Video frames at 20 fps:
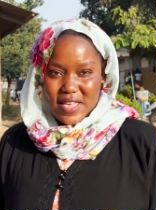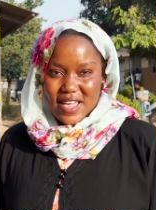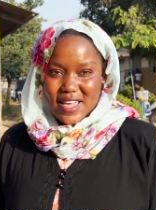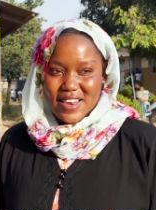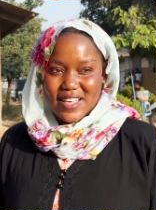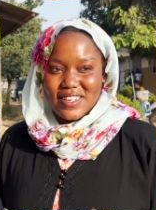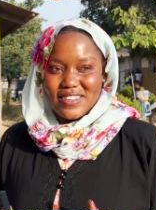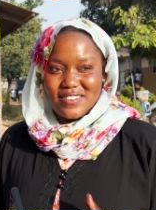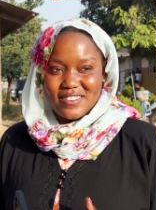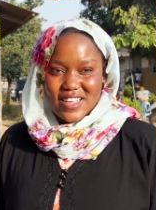and
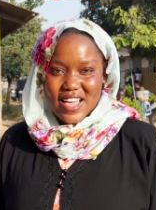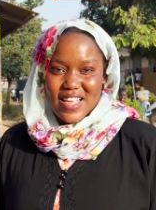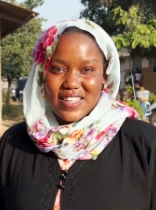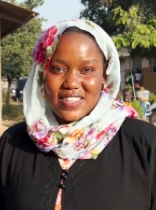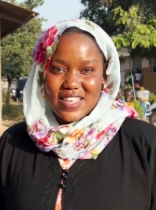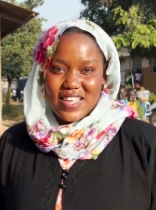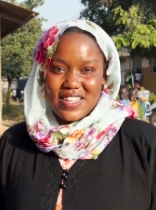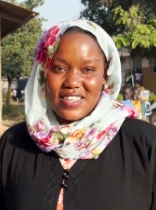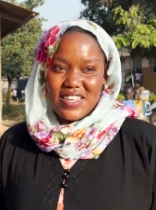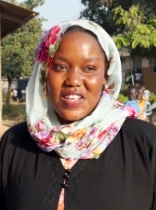
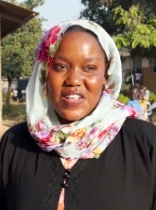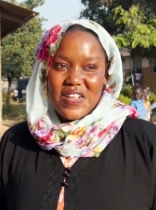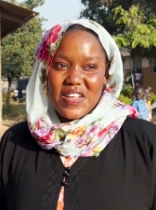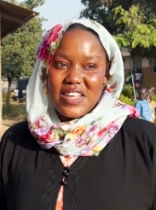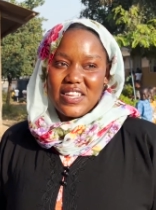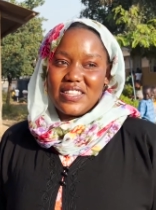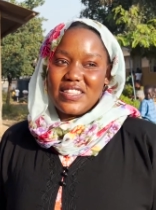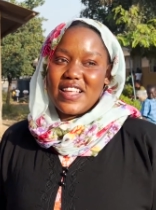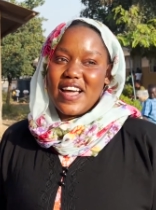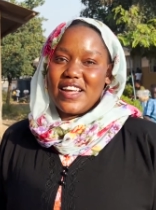excited
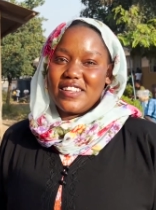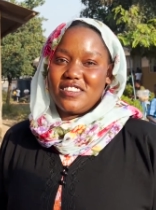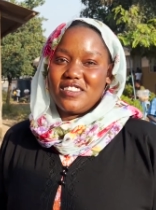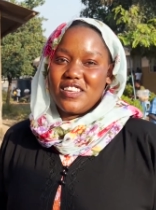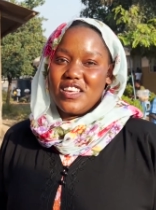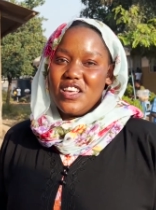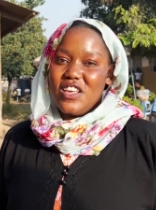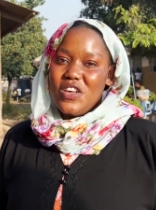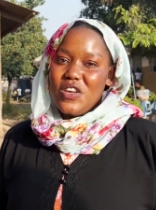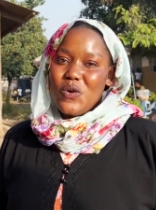that
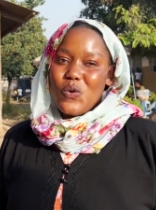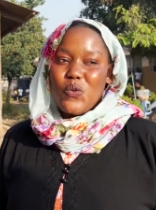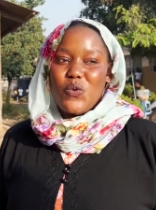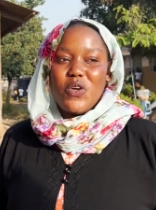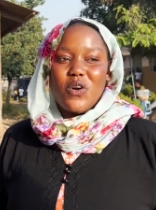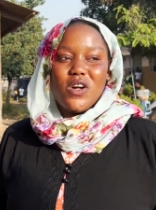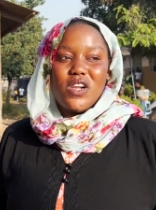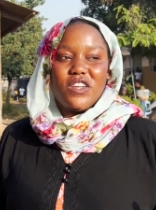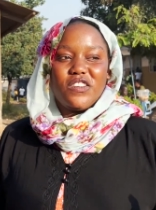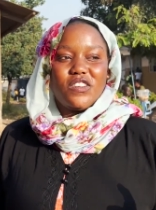we
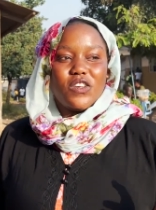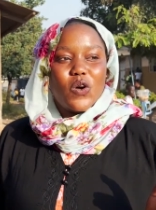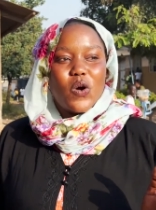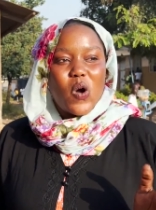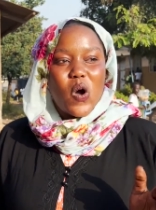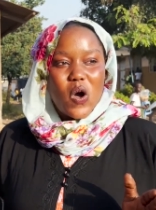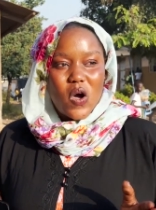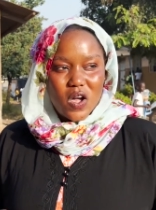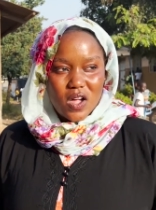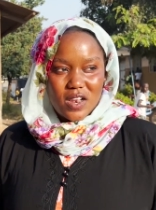also
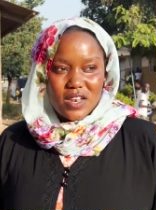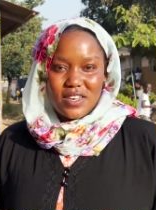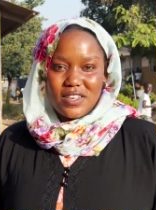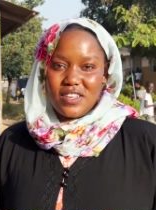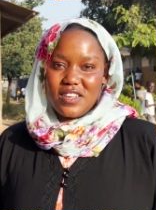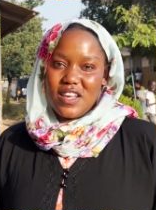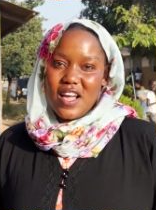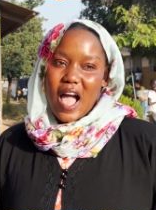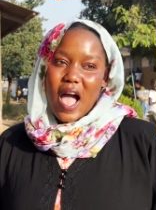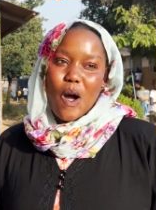hold
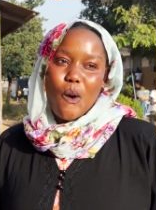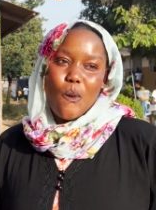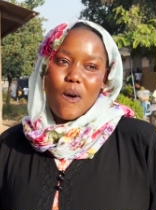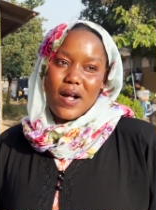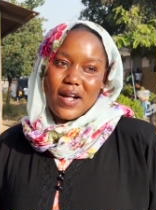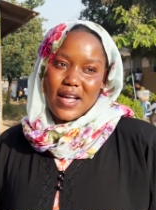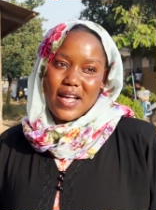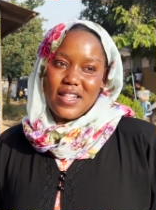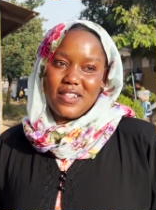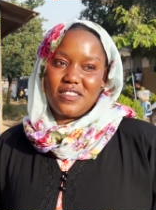our
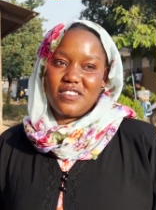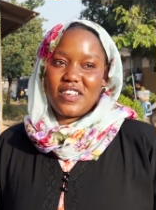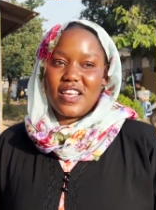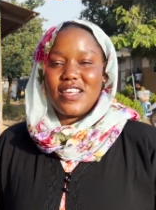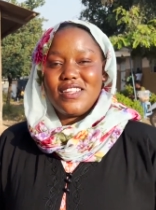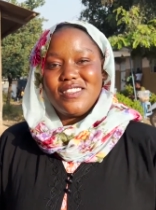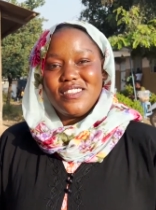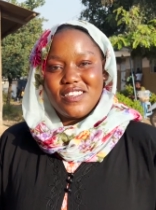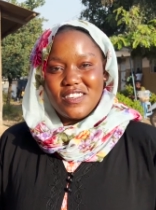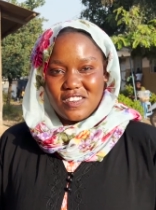culture
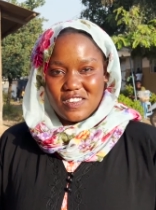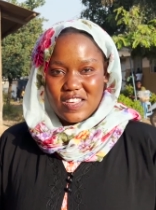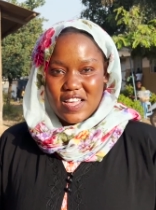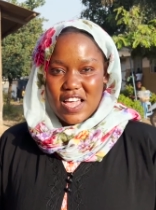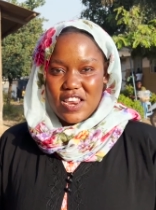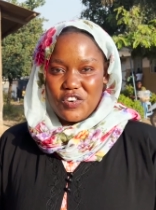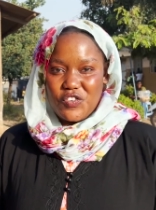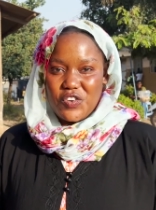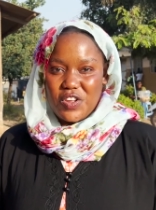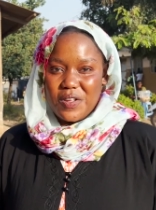in this
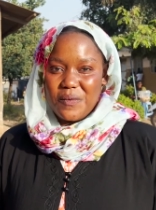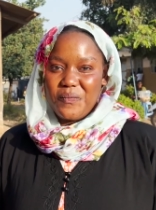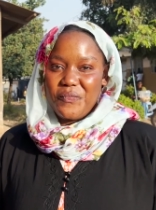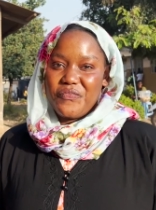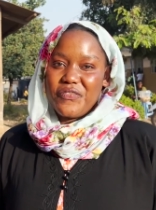country.